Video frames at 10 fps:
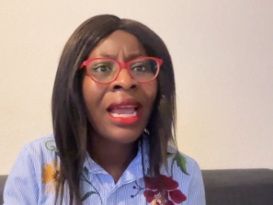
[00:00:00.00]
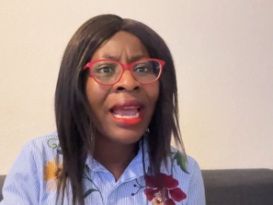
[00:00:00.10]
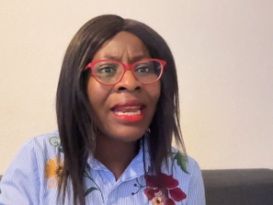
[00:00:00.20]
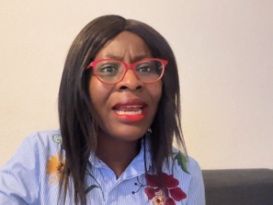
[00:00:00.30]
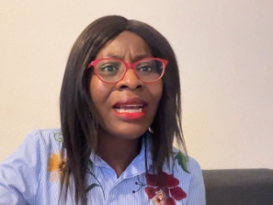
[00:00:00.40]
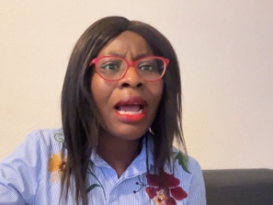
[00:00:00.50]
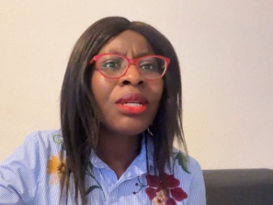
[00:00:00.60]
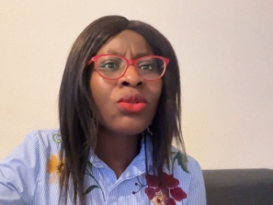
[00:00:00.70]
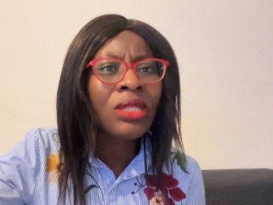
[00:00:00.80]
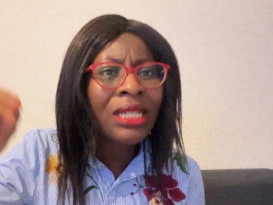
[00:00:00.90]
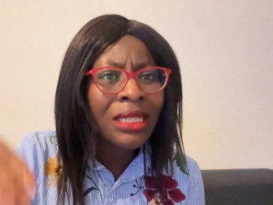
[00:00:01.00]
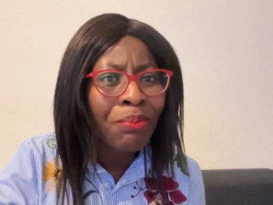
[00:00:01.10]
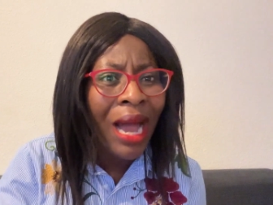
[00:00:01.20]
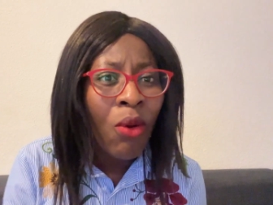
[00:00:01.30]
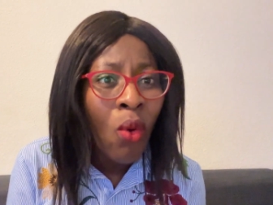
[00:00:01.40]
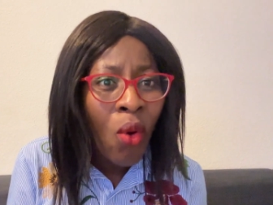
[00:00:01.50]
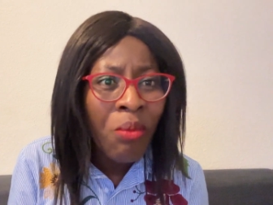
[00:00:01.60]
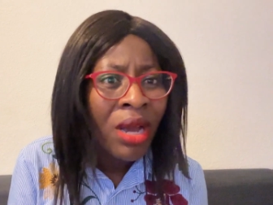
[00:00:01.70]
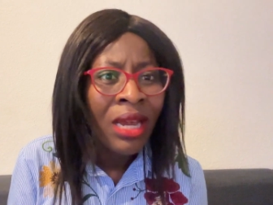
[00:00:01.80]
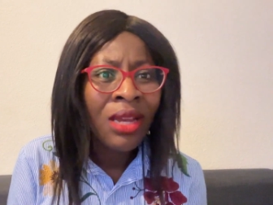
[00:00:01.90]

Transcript: and then coming to sit back home,